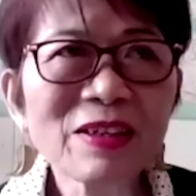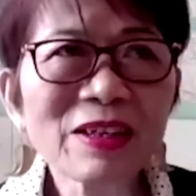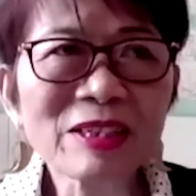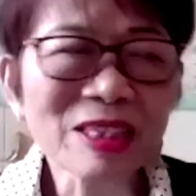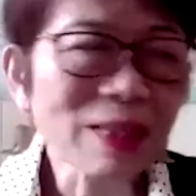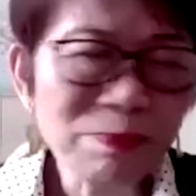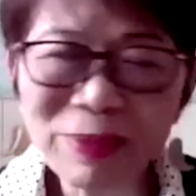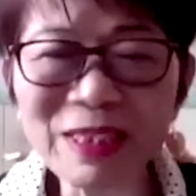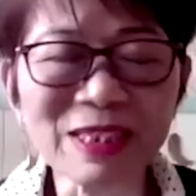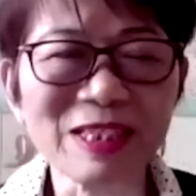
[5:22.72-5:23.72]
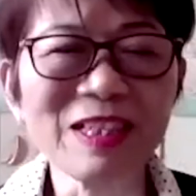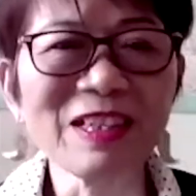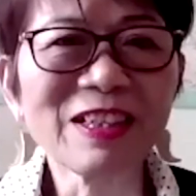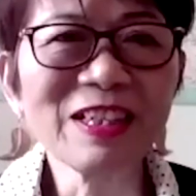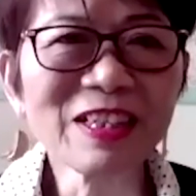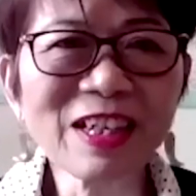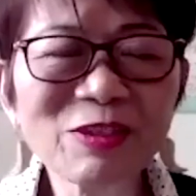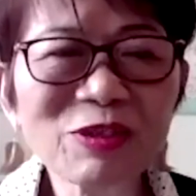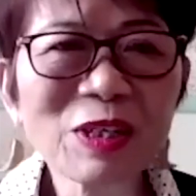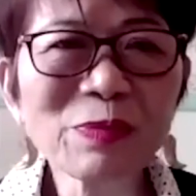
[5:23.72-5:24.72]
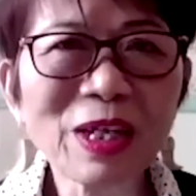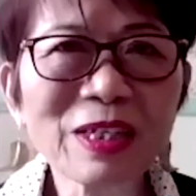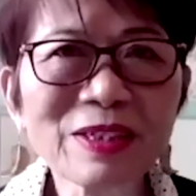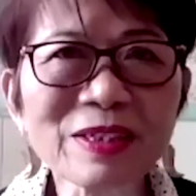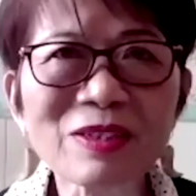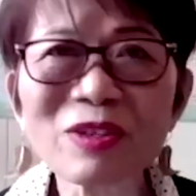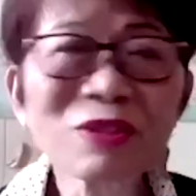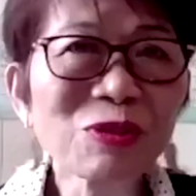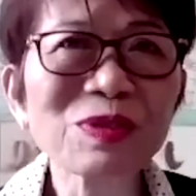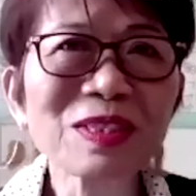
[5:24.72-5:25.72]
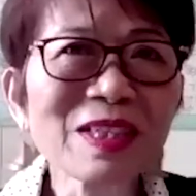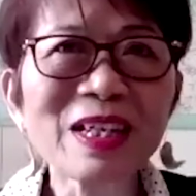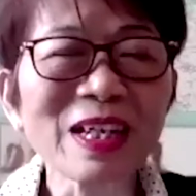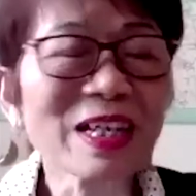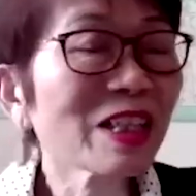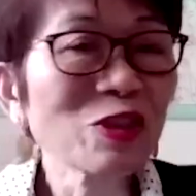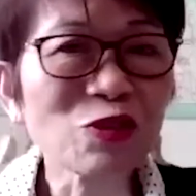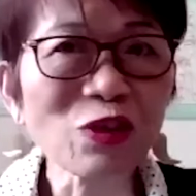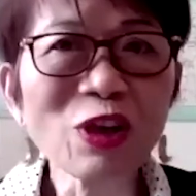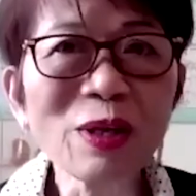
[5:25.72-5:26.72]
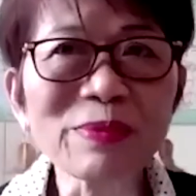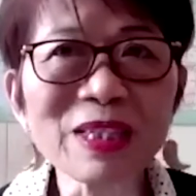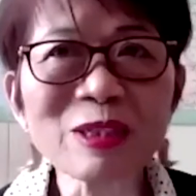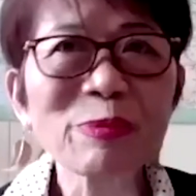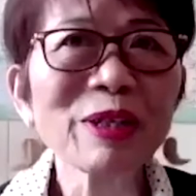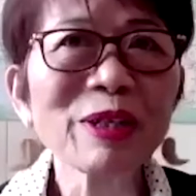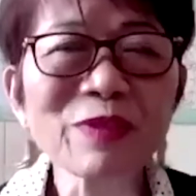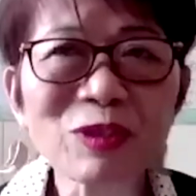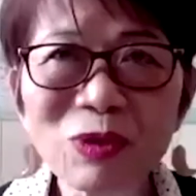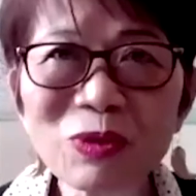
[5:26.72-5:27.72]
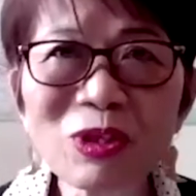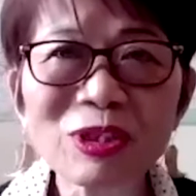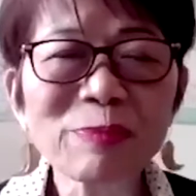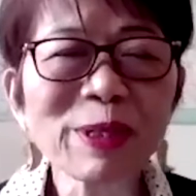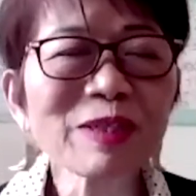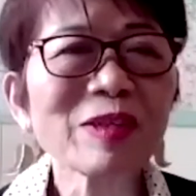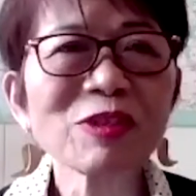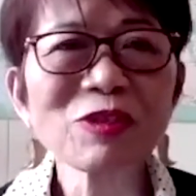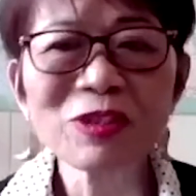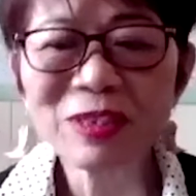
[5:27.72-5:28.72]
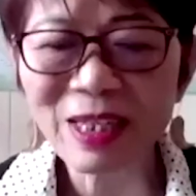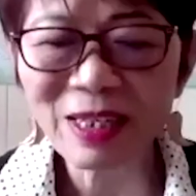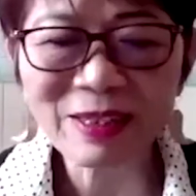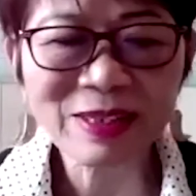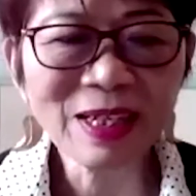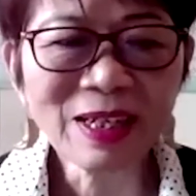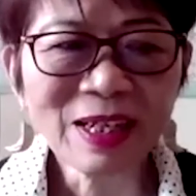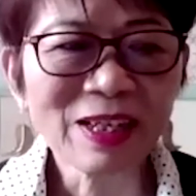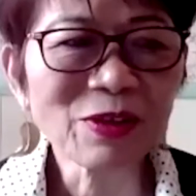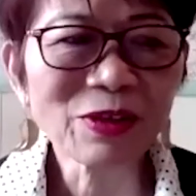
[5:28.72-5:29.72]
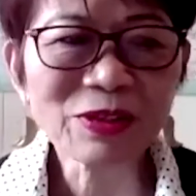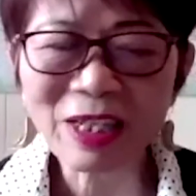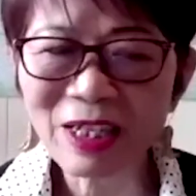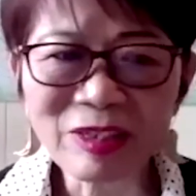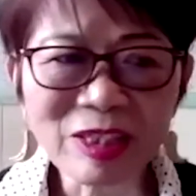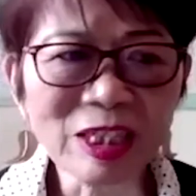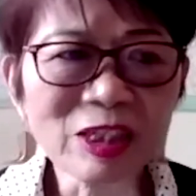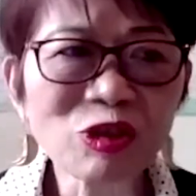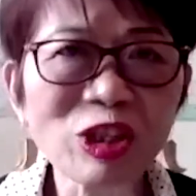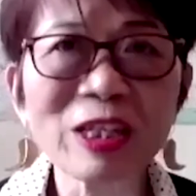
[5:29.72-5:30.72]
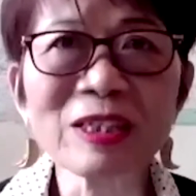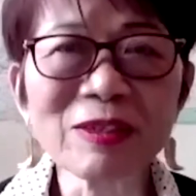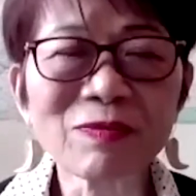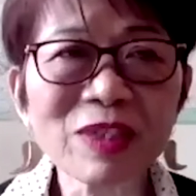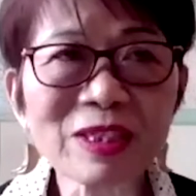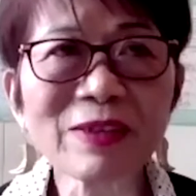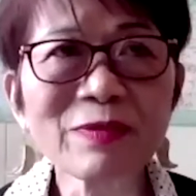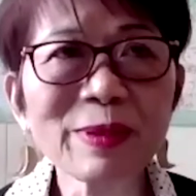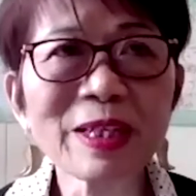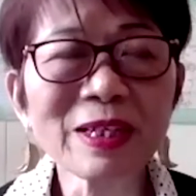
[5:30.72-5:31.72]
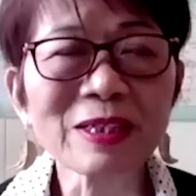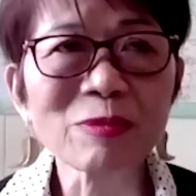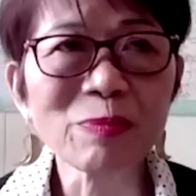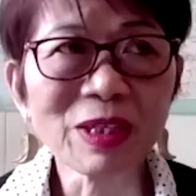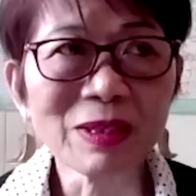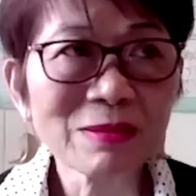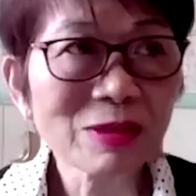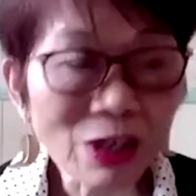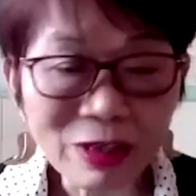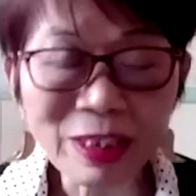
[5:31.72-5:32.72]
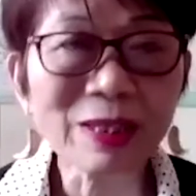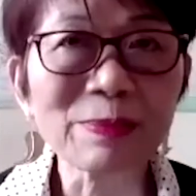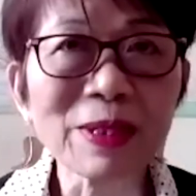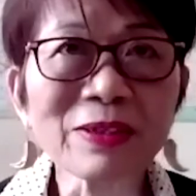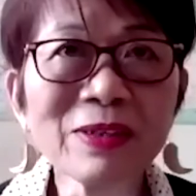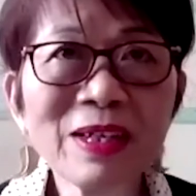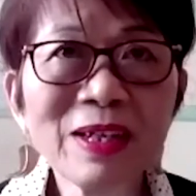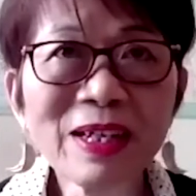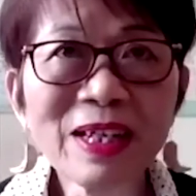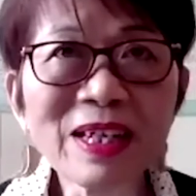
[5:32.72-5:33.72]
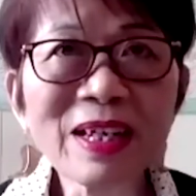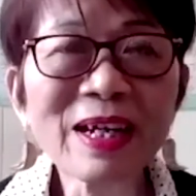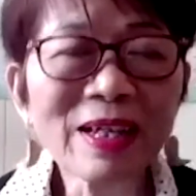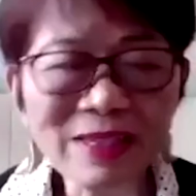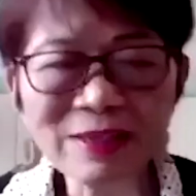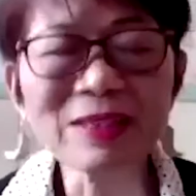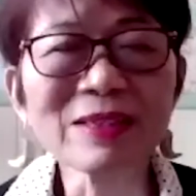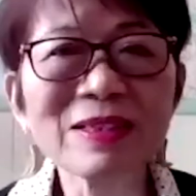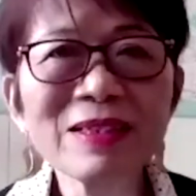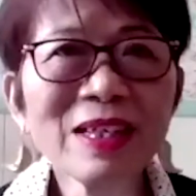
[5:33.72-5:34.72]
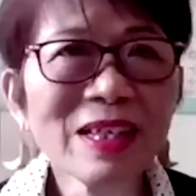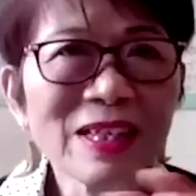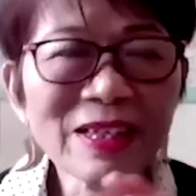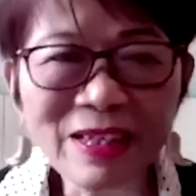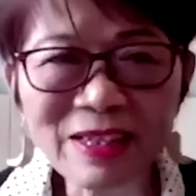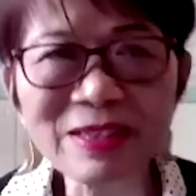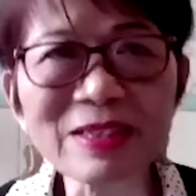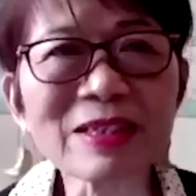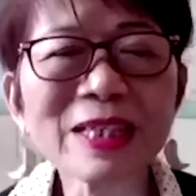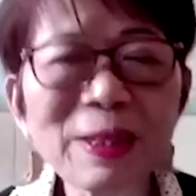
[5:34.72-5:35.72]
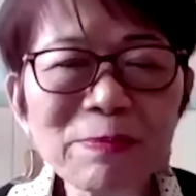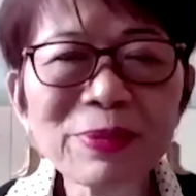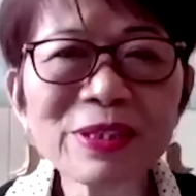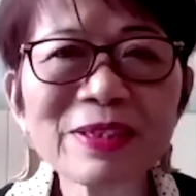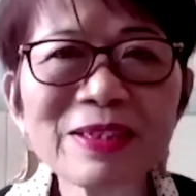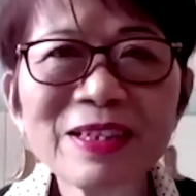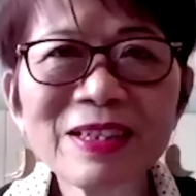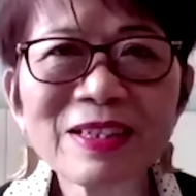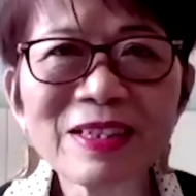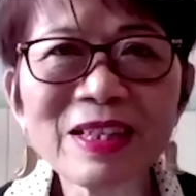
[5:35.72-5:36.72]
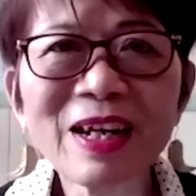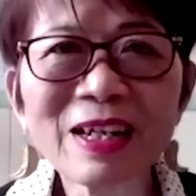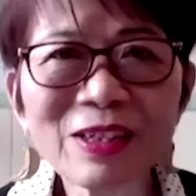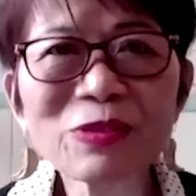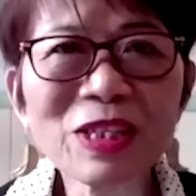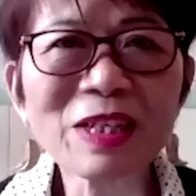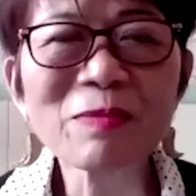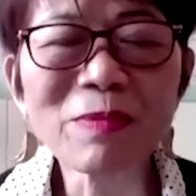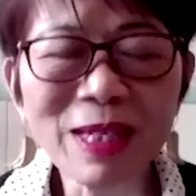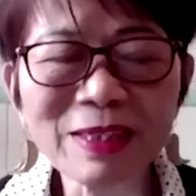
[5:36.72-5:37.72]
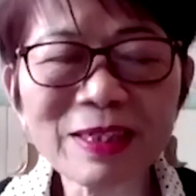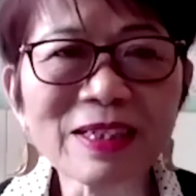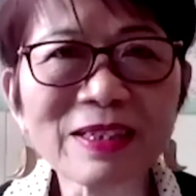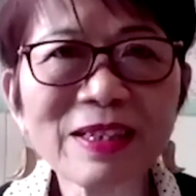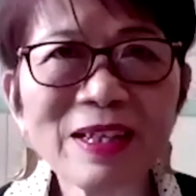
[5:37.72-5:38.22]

stability in the housing prices, not to say any drop in spite of the so-called speculation tax and all the kind of initiative this government has been talking about. It hasn't dampened the housing market.